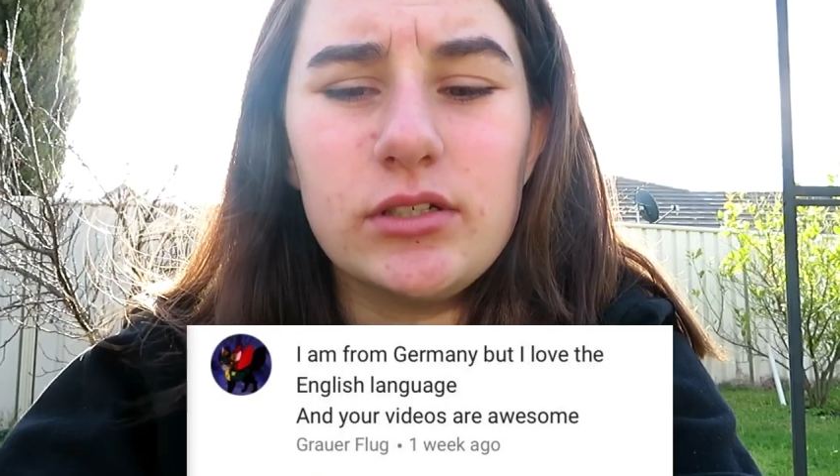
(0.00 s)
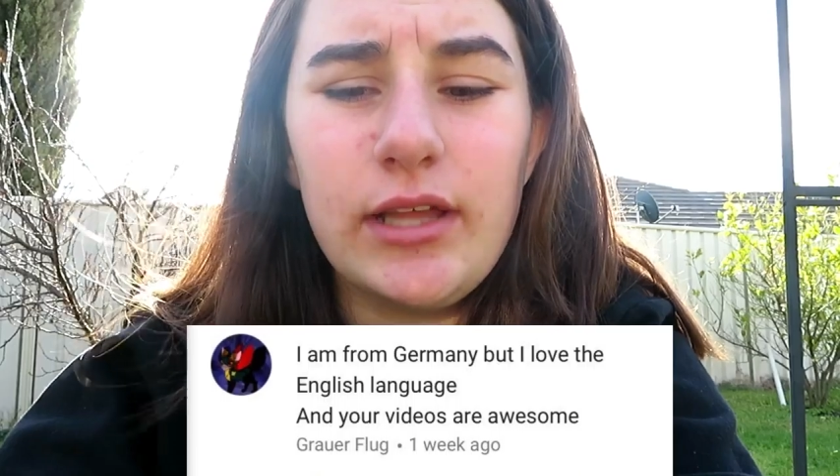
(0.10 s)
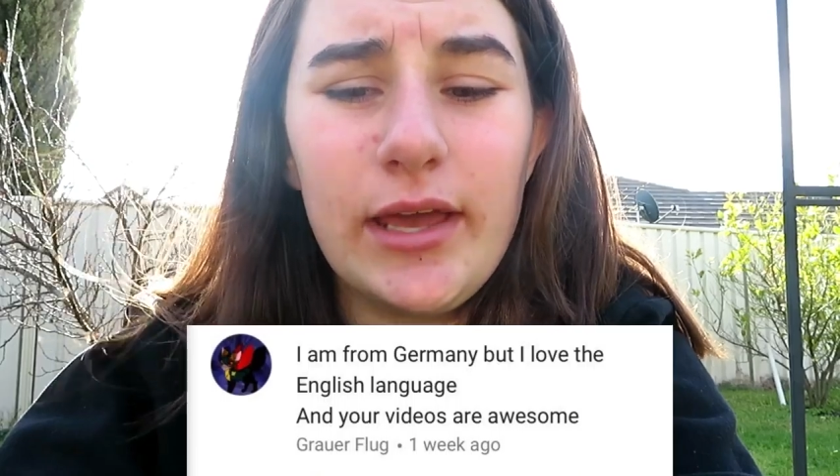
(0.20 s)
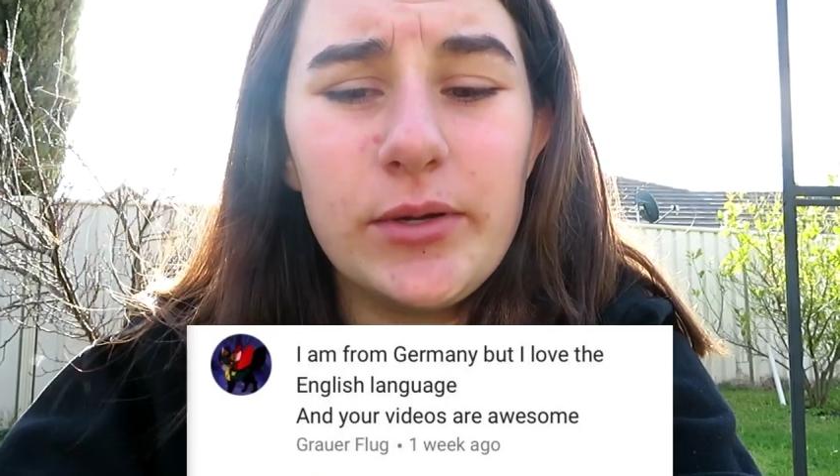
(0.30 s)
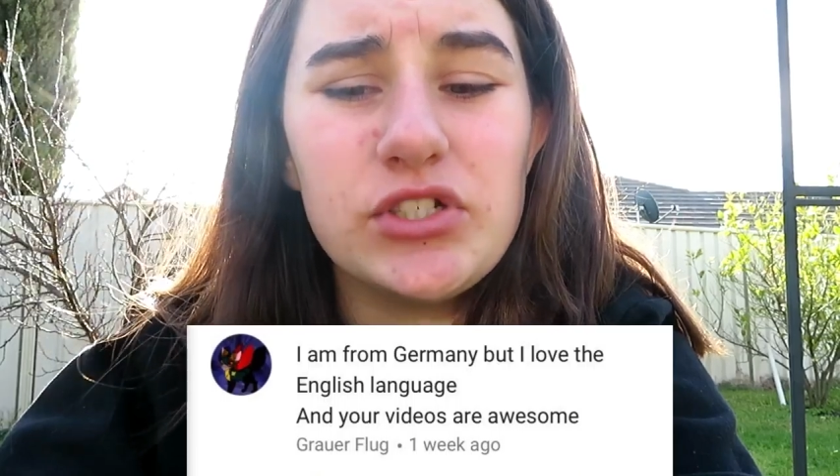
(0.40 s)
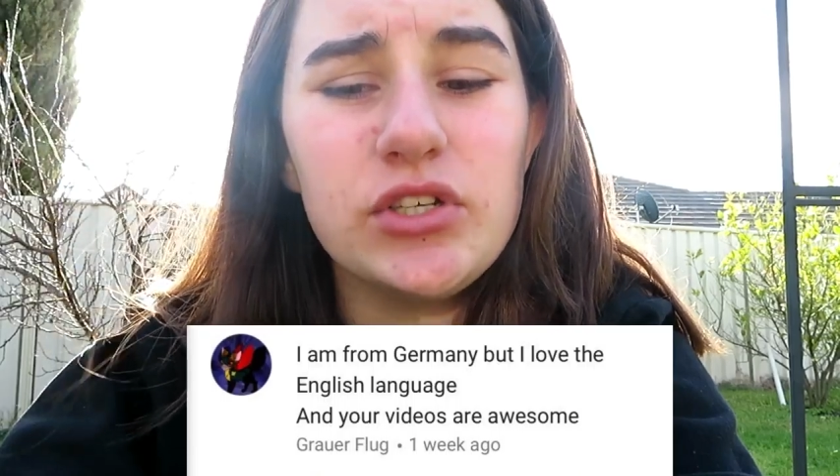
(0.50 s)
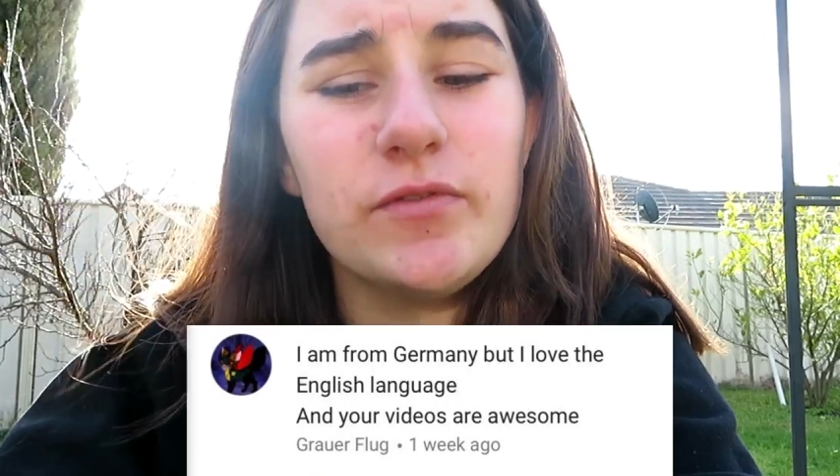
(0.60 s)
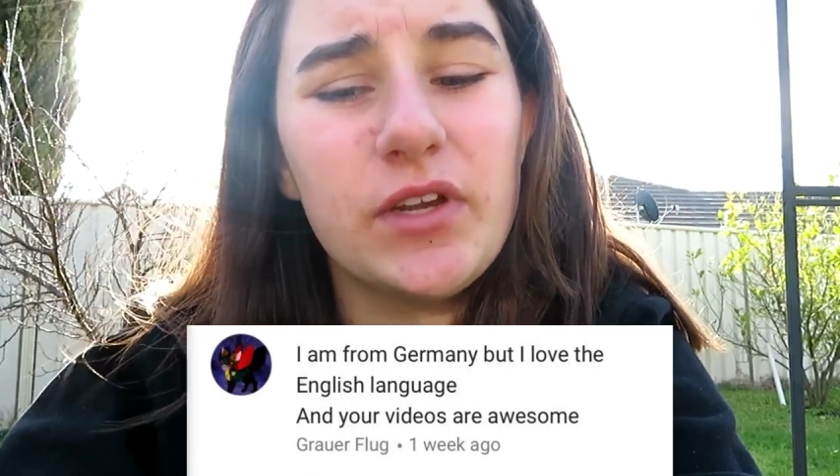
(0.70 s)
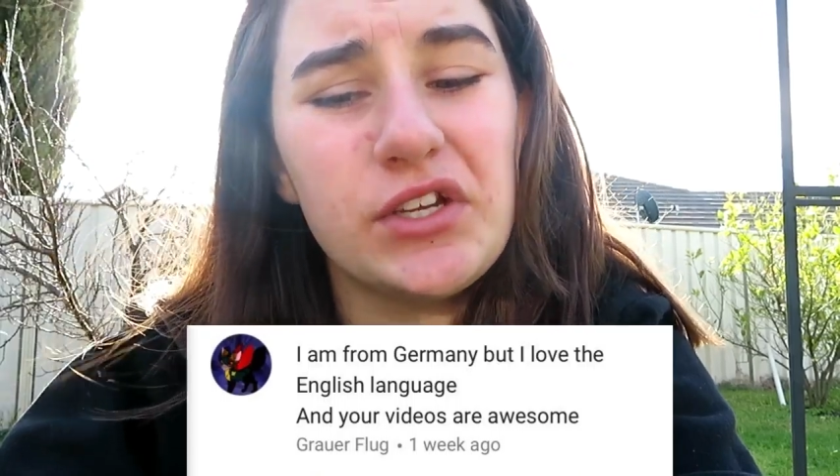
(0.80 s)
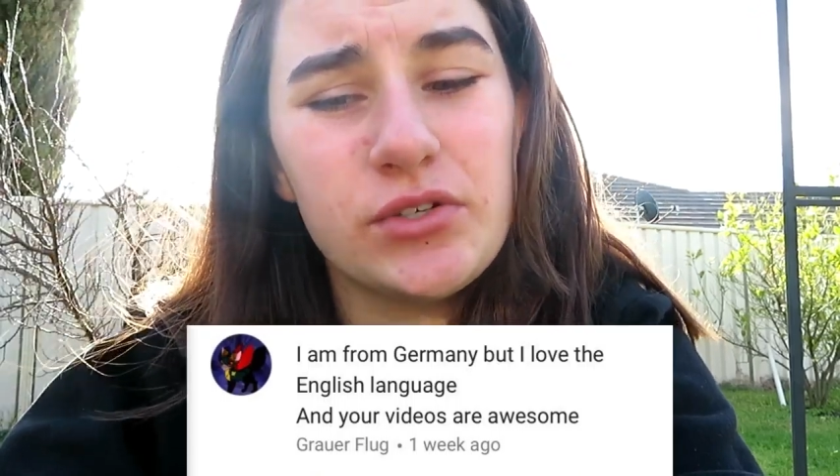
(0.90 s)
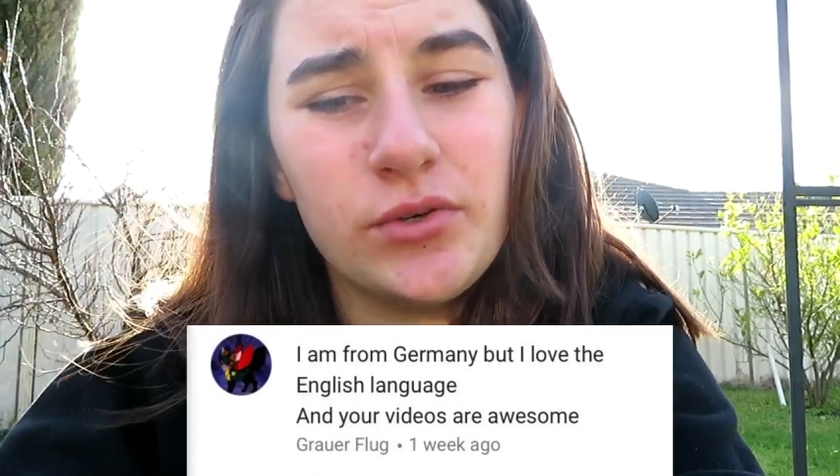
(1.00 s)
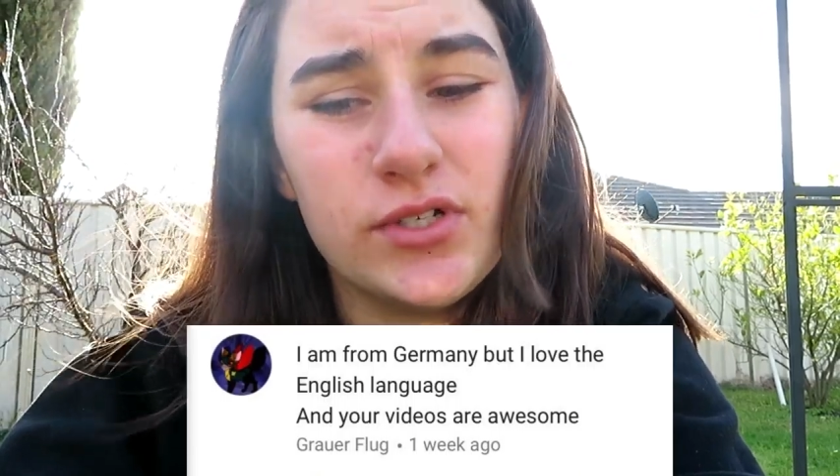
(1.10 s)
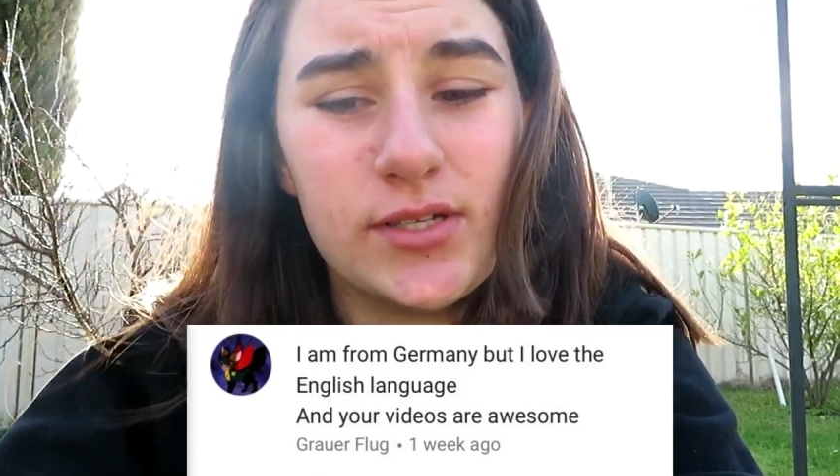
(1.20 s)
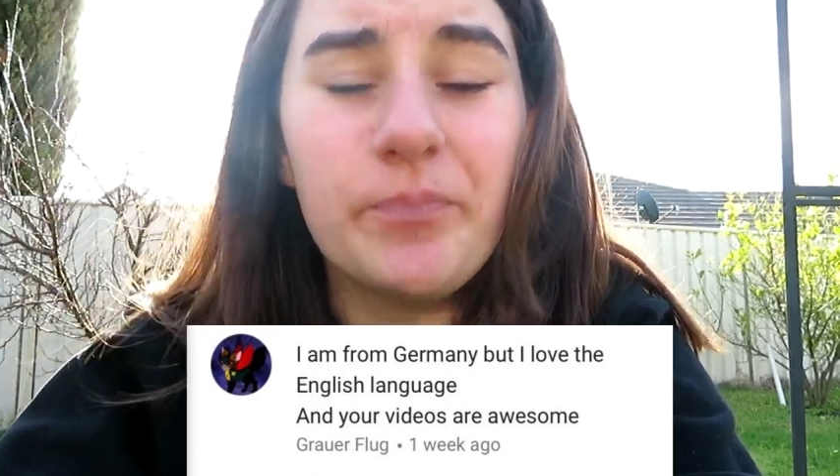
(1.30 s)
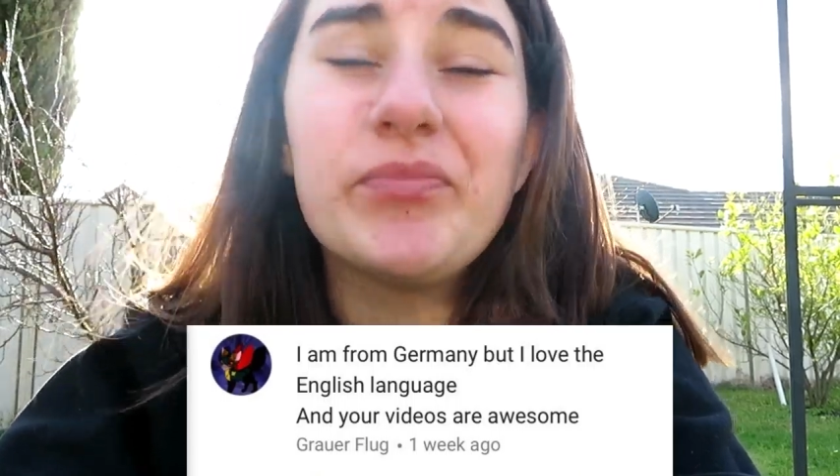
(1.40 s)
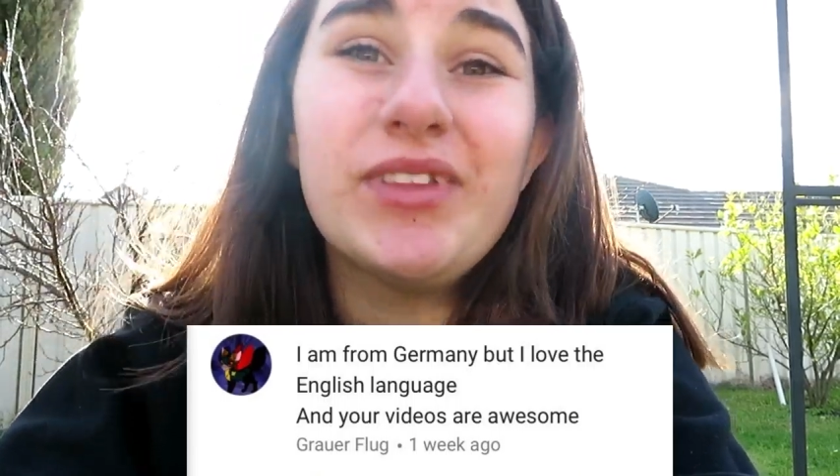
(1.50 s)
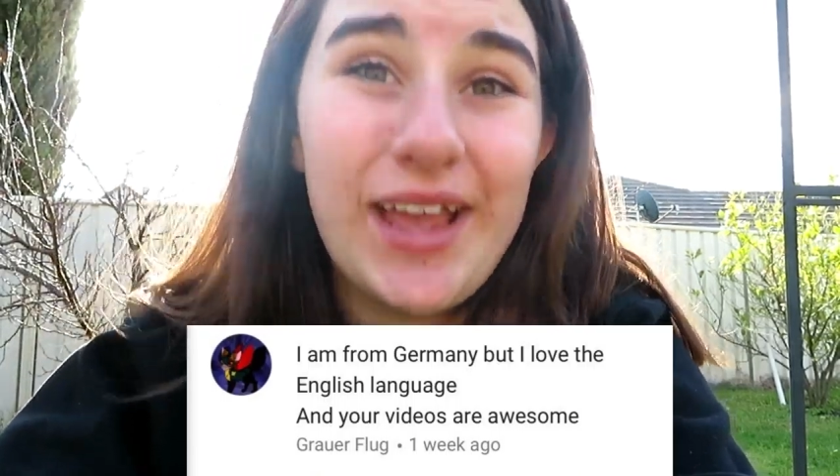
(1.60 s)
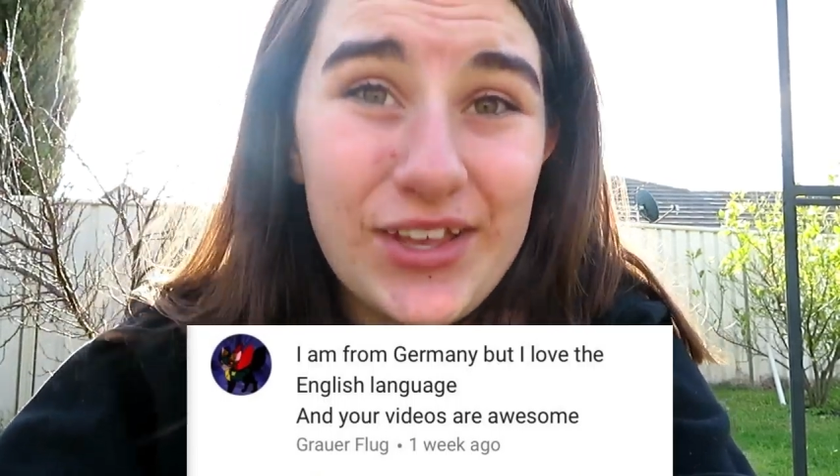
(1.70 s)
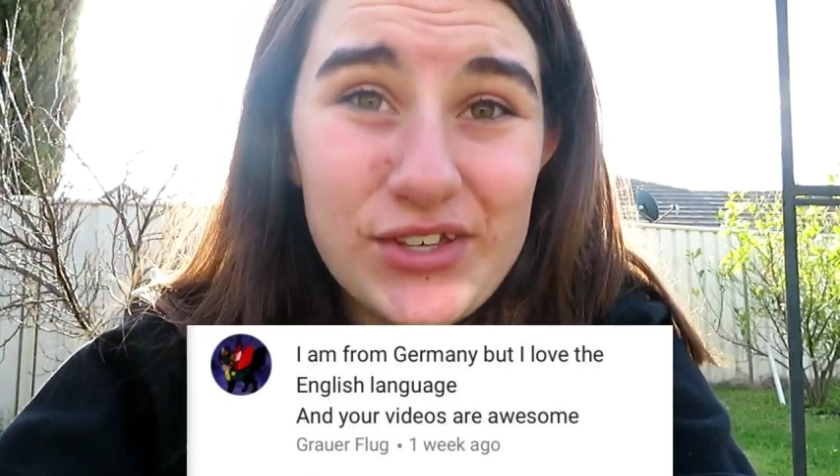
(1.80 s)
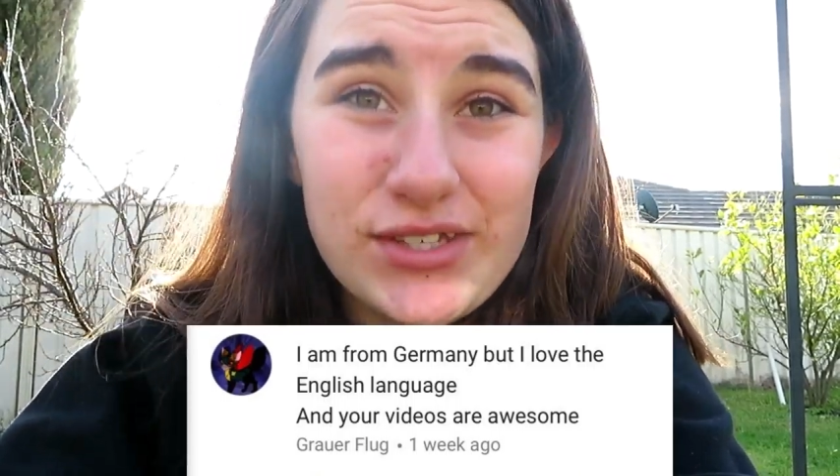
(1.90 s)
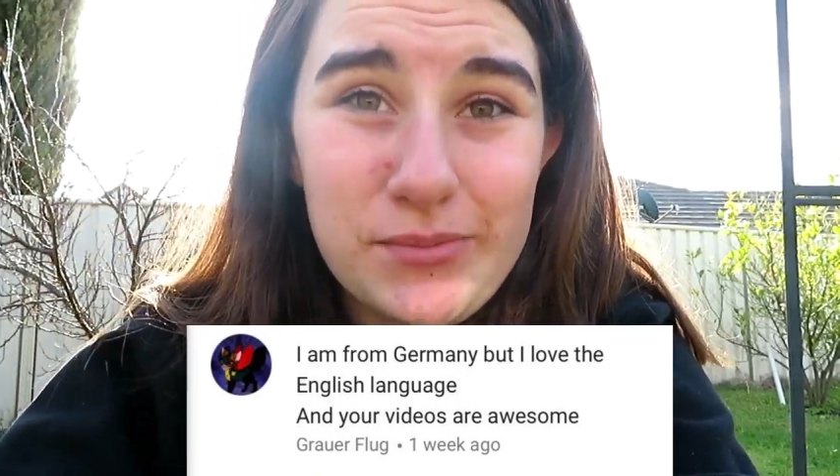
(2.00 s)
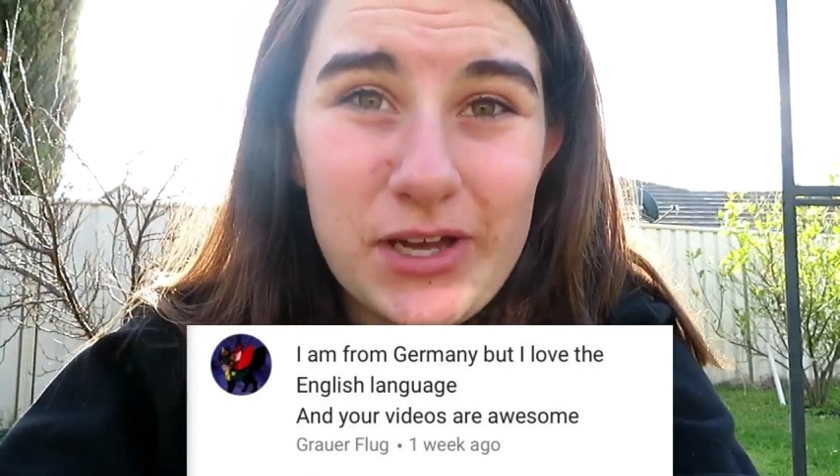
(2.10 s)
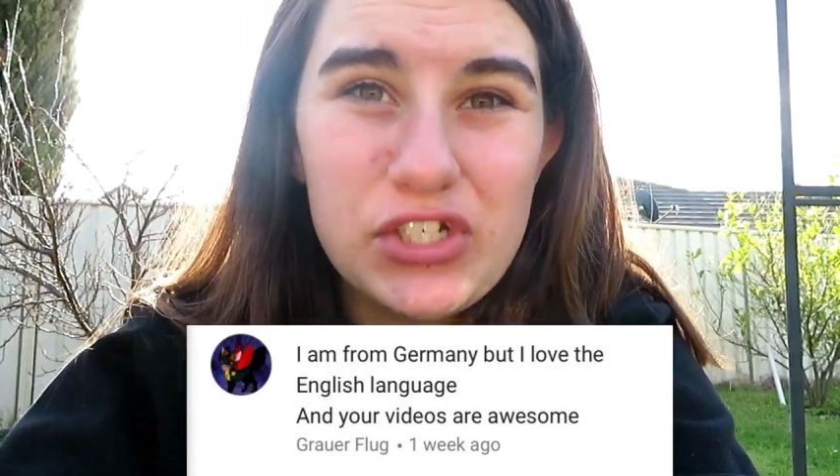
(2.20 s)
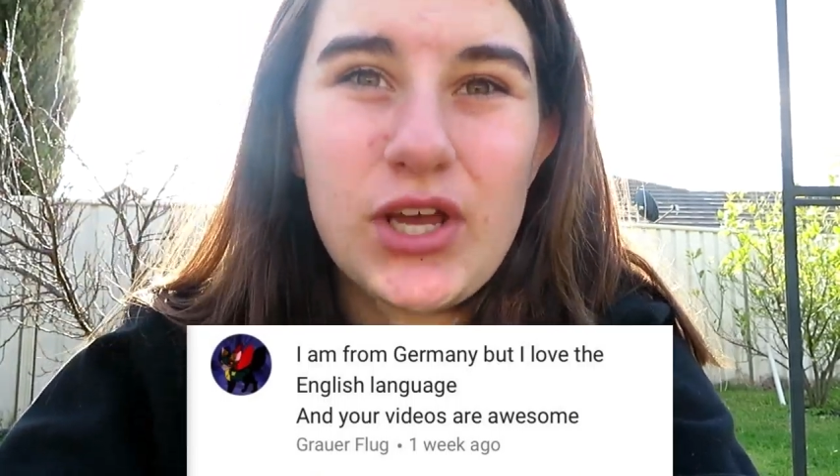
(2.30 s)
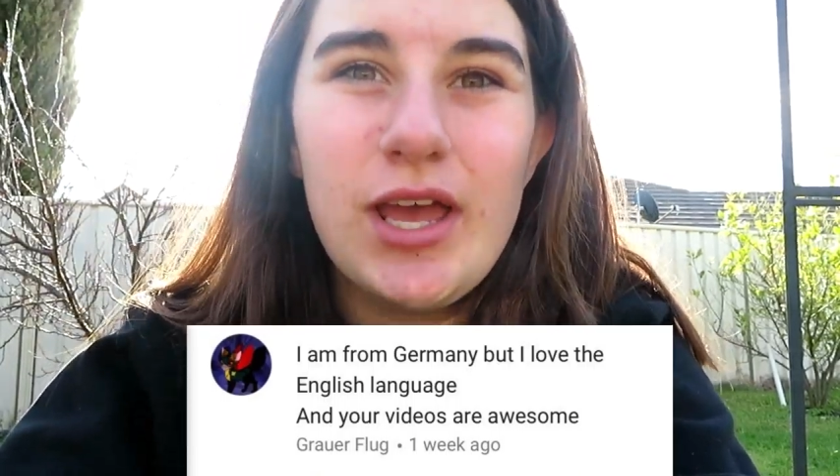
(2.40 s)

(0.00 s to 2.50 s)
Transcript: language and your videos are awesome. Thank you so much.